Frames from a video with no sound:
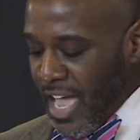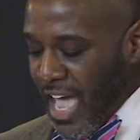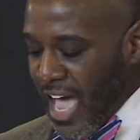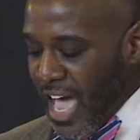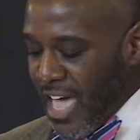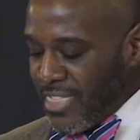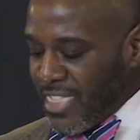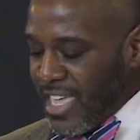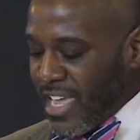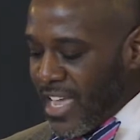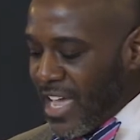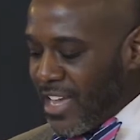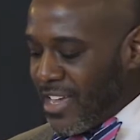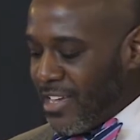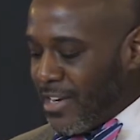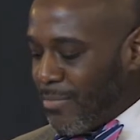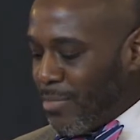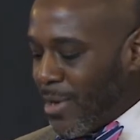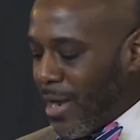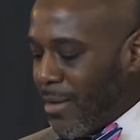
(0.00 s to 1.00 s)
I think I
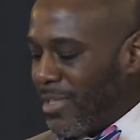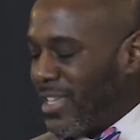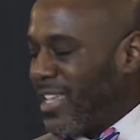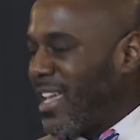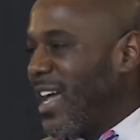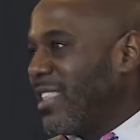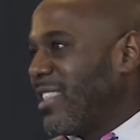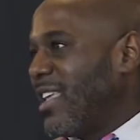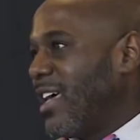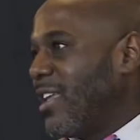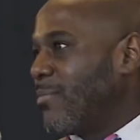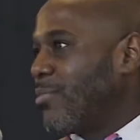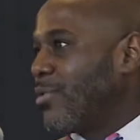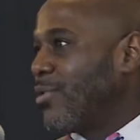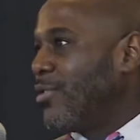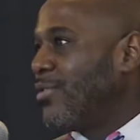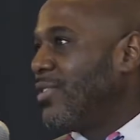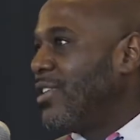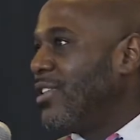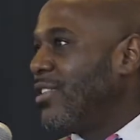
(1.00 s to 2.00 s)
could have probably got that
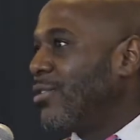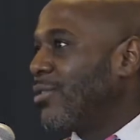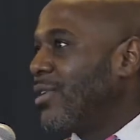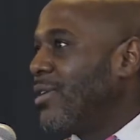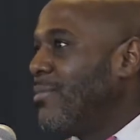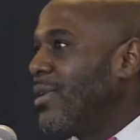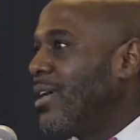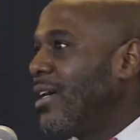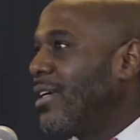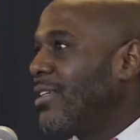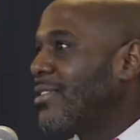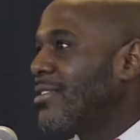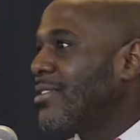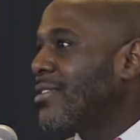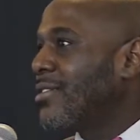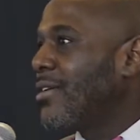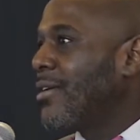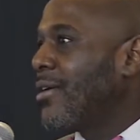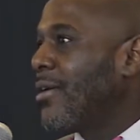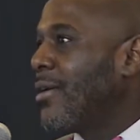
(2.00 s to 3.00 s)
approved in 3
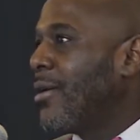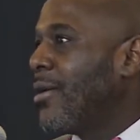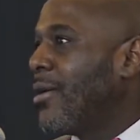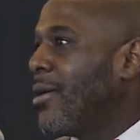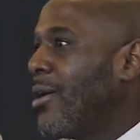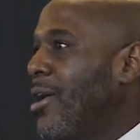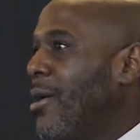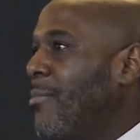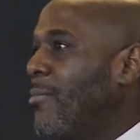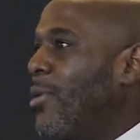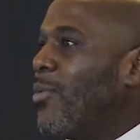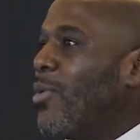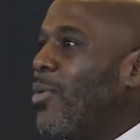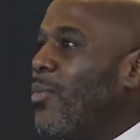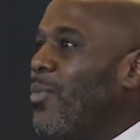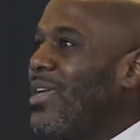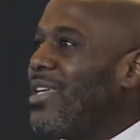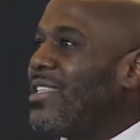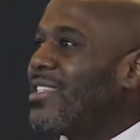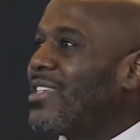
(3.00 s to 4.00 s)
months. But
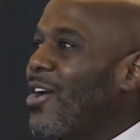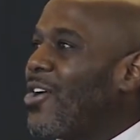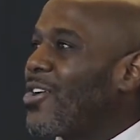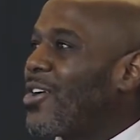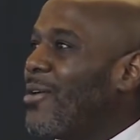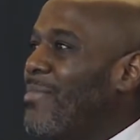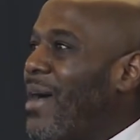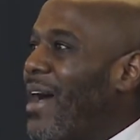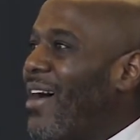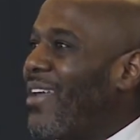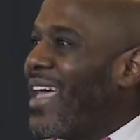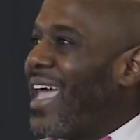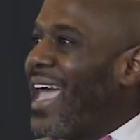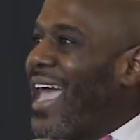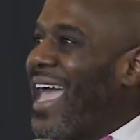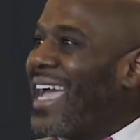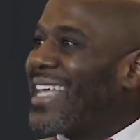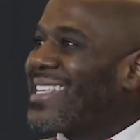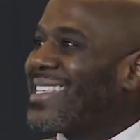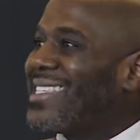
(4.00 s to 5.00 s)
when we talk about
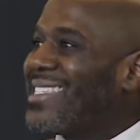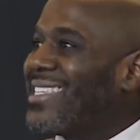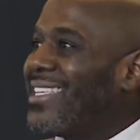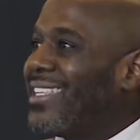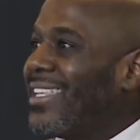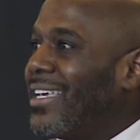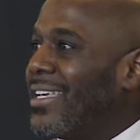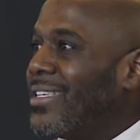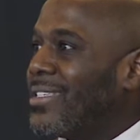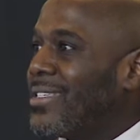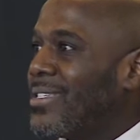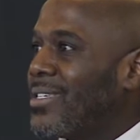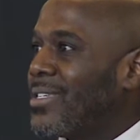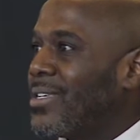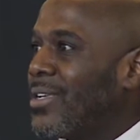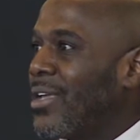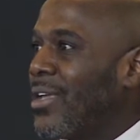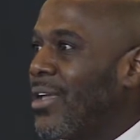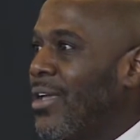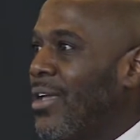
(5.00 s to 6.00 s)

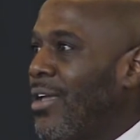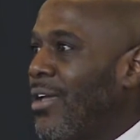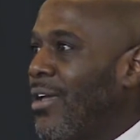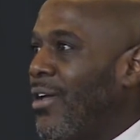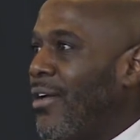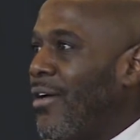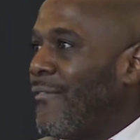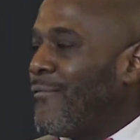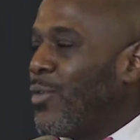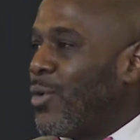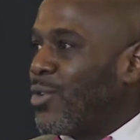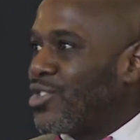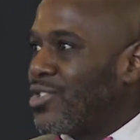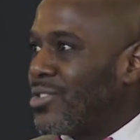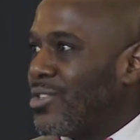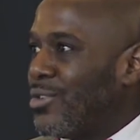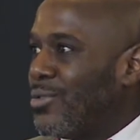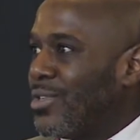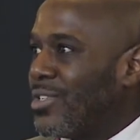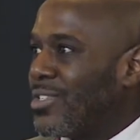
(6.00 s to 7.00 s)
excellence for
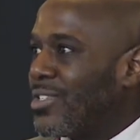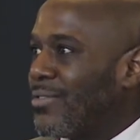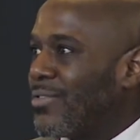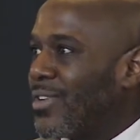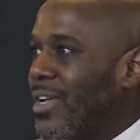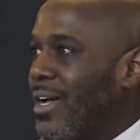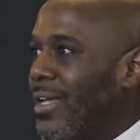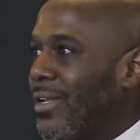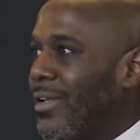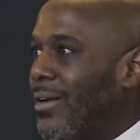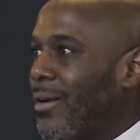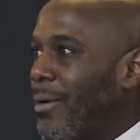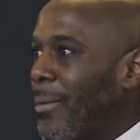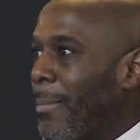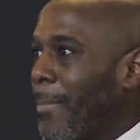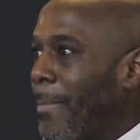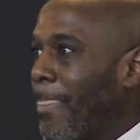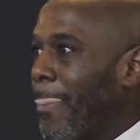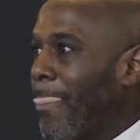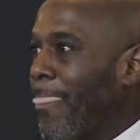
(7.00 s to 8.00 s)
students of color,
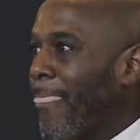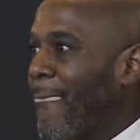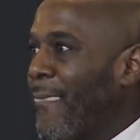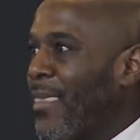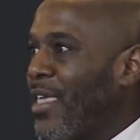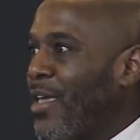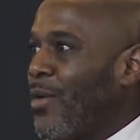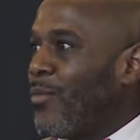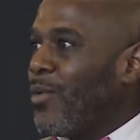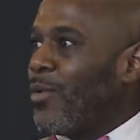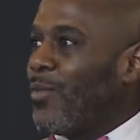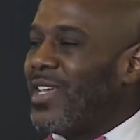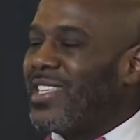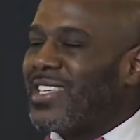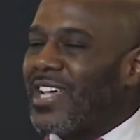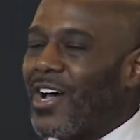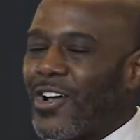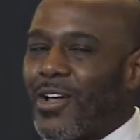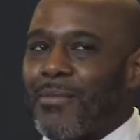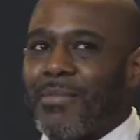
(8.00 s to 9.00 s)
when we
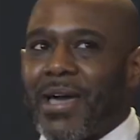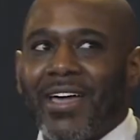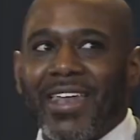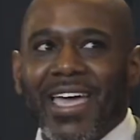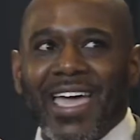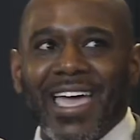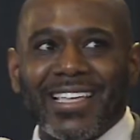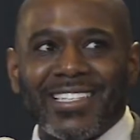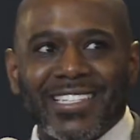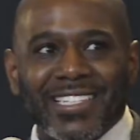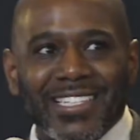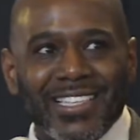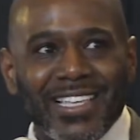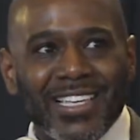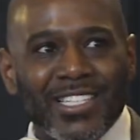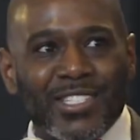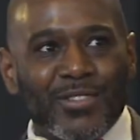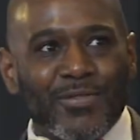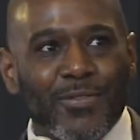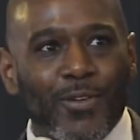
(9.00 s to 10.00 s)
talk about
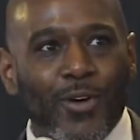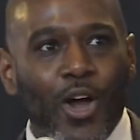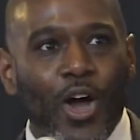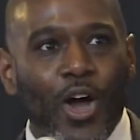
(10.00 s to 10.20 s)
excellence for